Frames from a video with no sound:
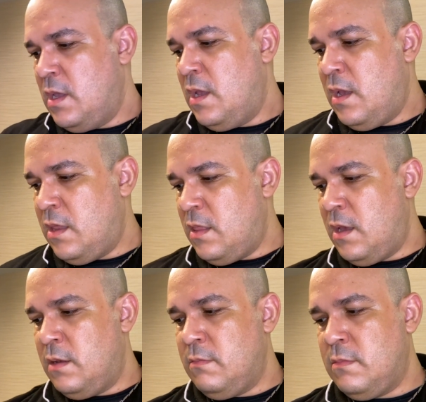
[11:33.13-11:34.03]
and
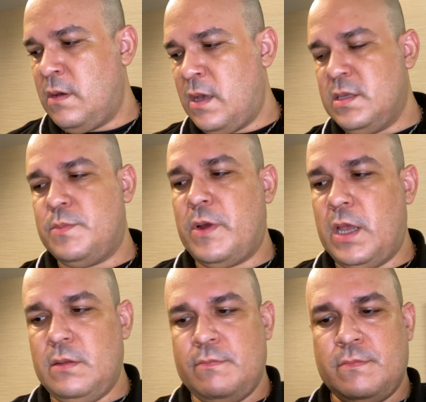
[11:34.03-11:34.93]
then I
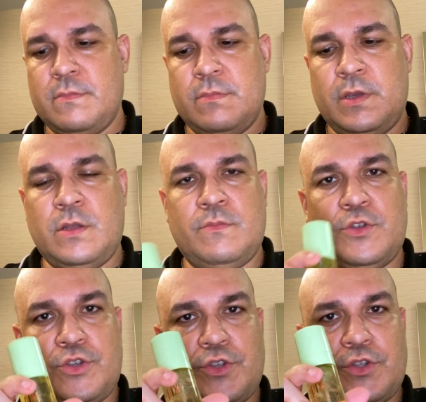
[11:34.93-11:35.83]
sprayed, you know,
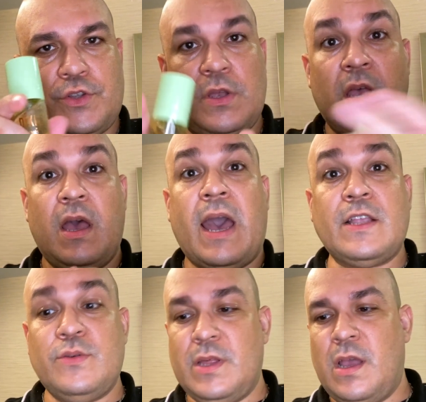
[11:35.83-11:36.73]

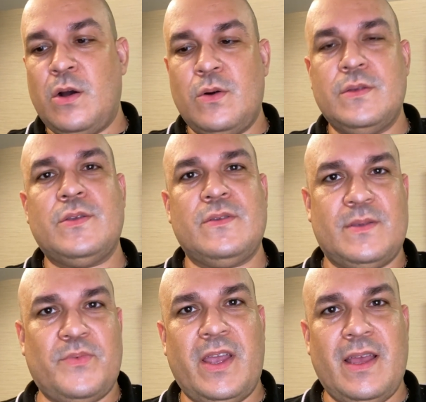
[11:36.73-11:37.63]
actually I also
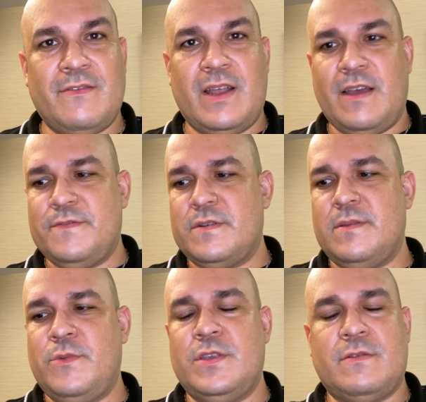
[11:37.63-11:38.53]
sprayed right after the
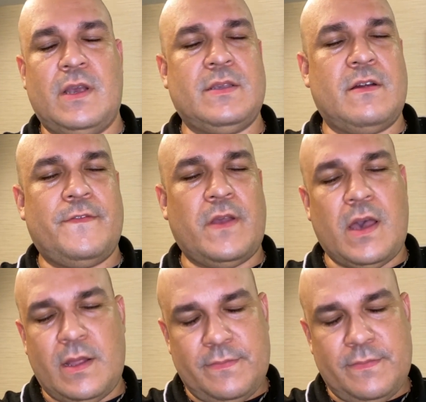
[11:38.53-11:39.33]
moisturizer, I forgot.